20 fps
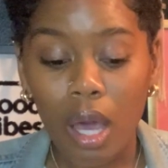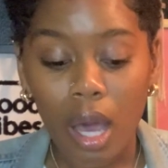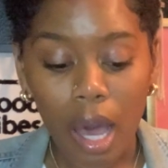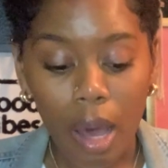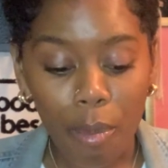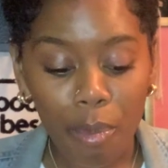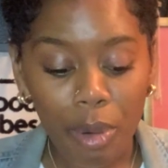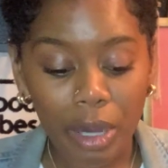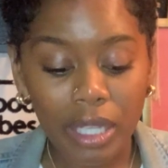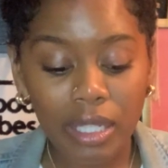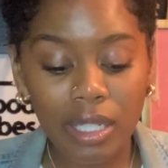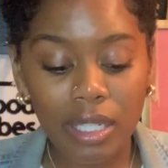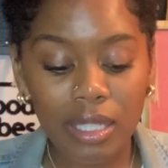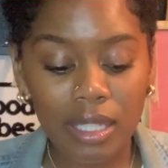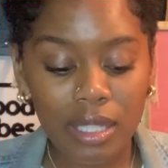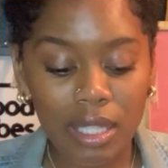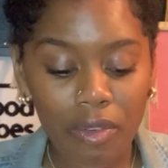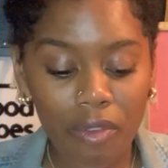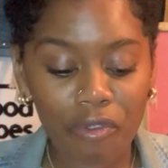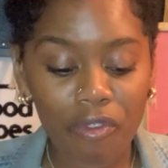
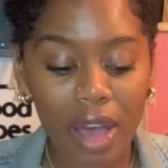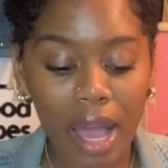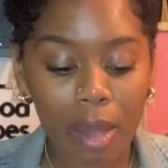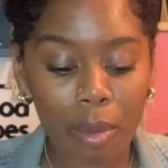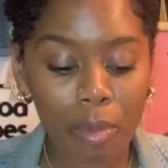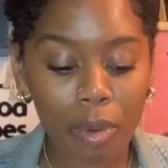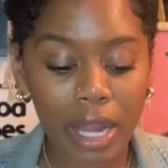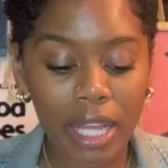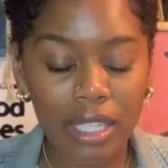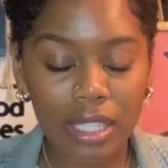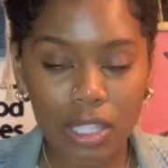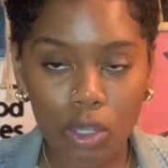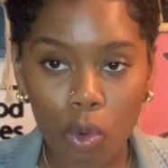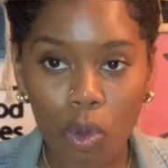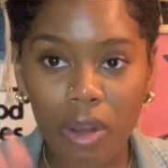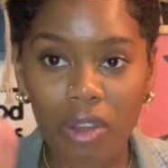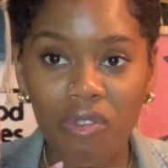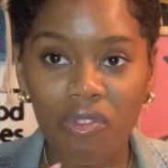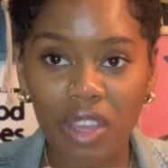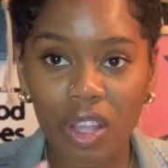Abundance vibrates
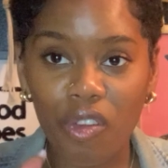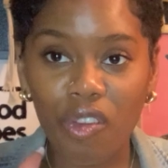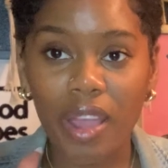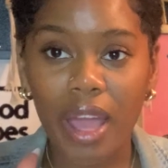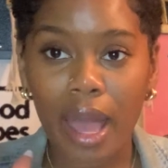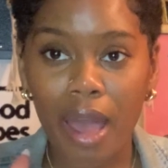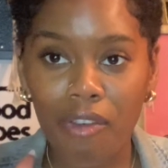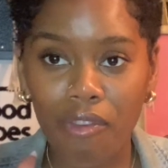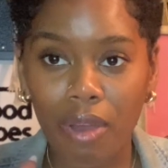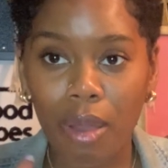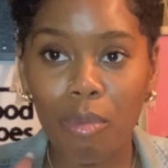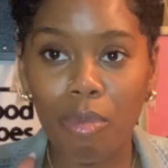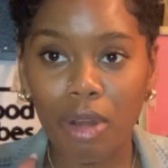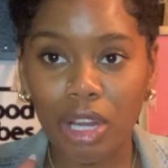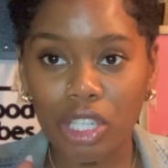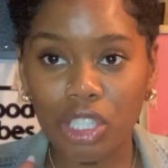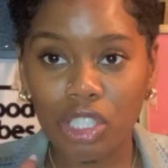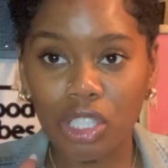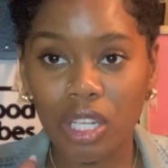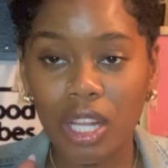on a very high
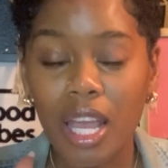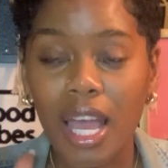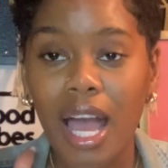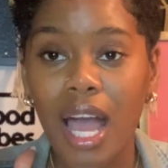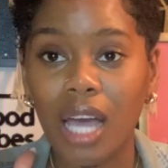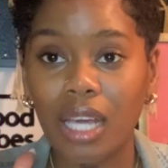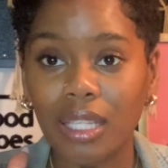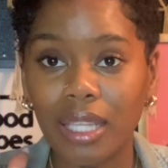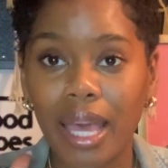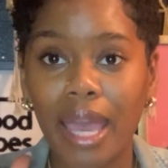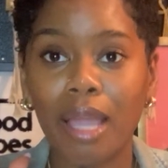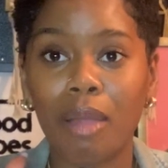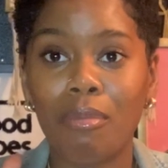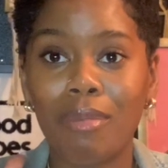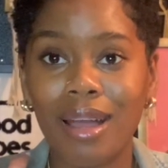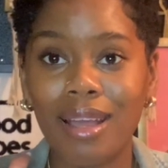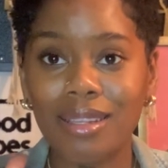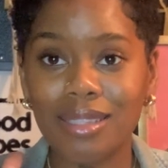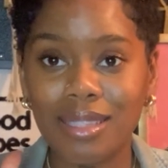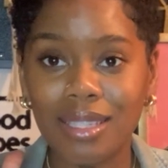vibration. A lack
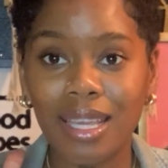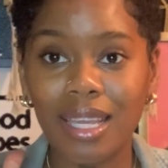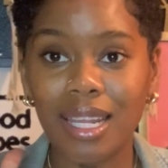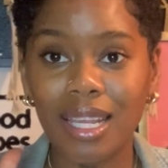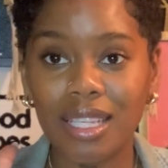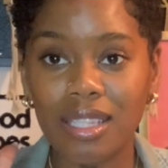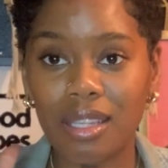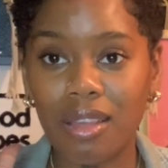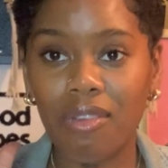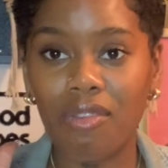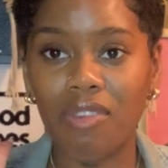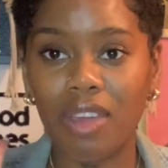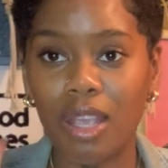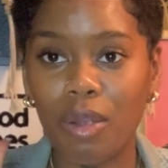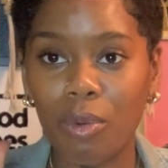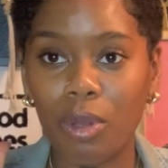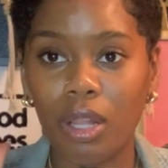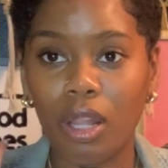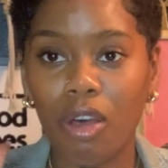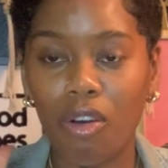mindset is a
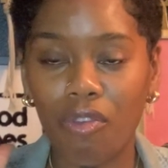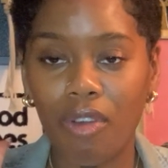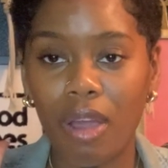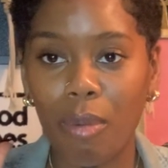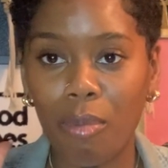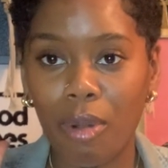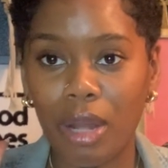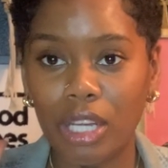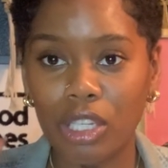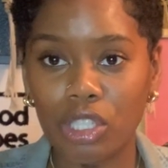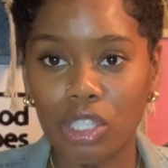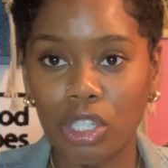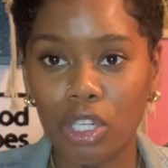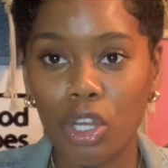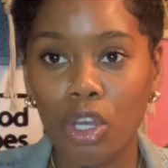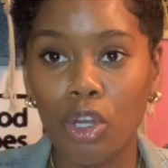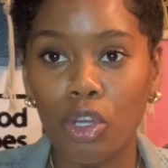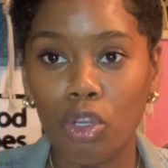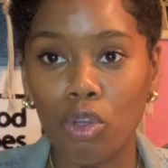very low vibration.